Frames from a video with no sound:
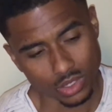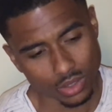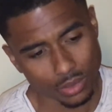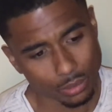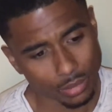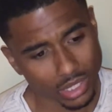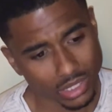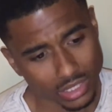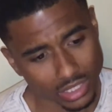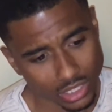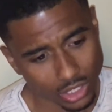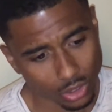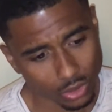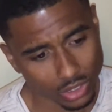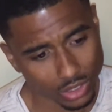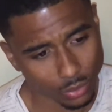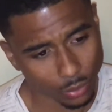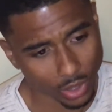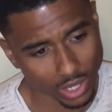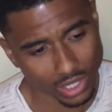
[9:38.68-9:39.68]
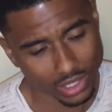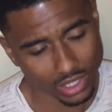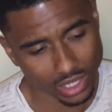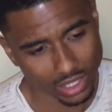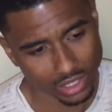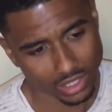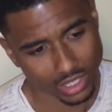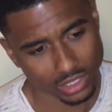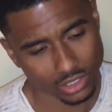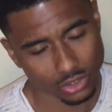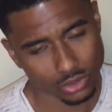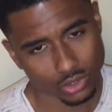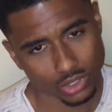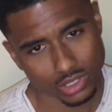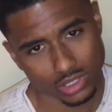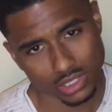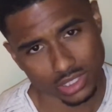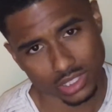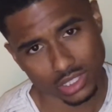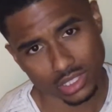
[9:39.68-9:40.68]
but the only way that you can
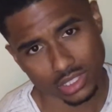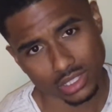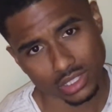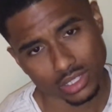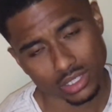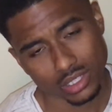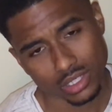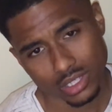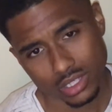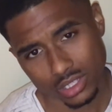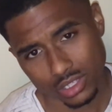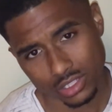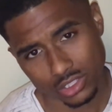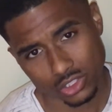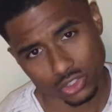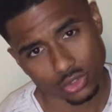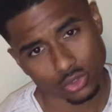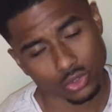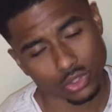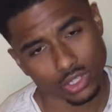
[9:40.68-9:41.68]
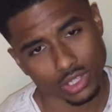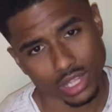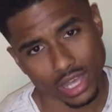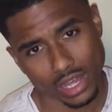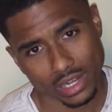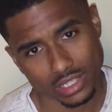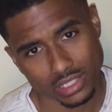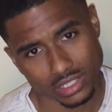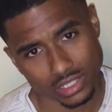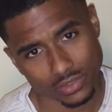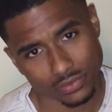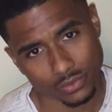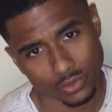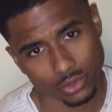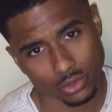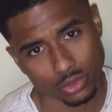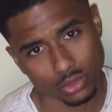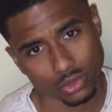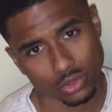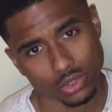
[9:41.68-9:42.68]
see the truth in that is if
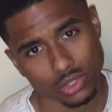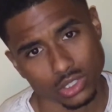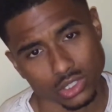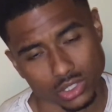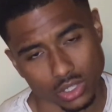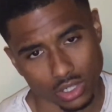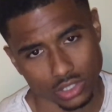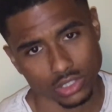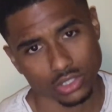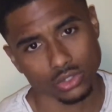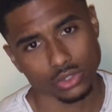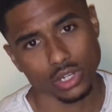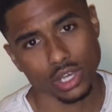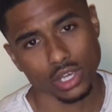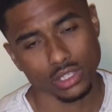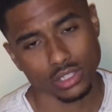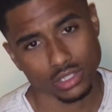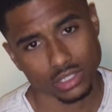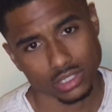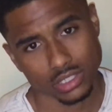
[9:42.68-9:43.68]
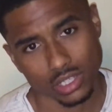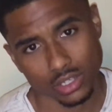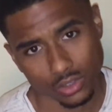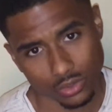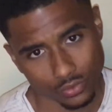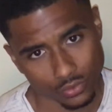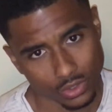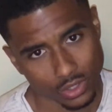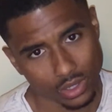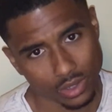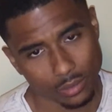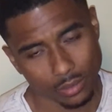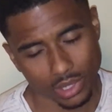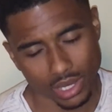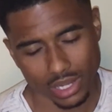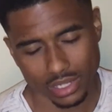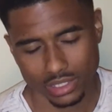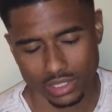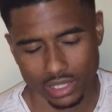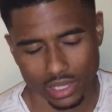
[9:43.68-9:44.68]
you start to do that yourself. But
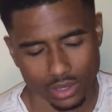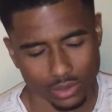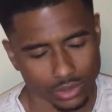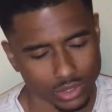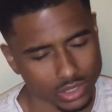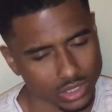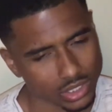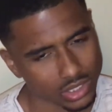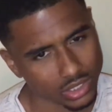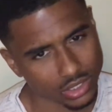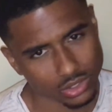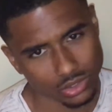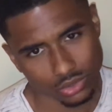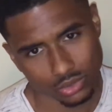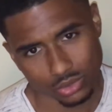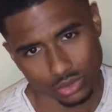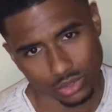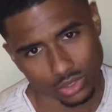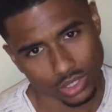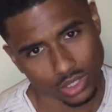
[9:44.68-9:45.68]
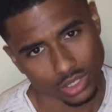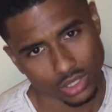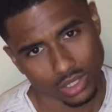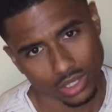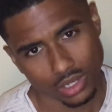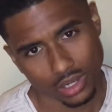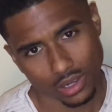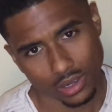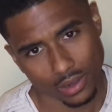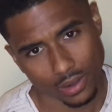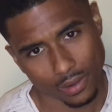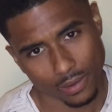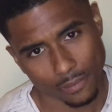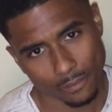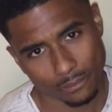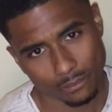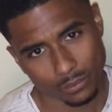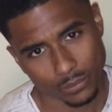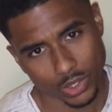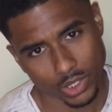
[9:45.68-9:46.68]
I guarantee you,
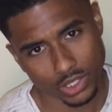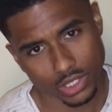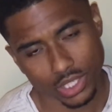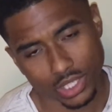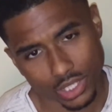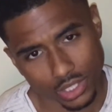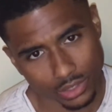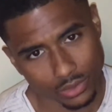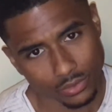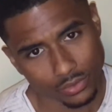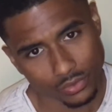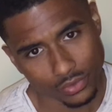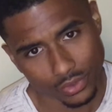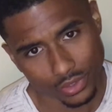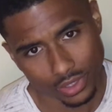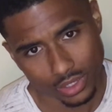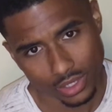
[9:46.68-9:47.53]
give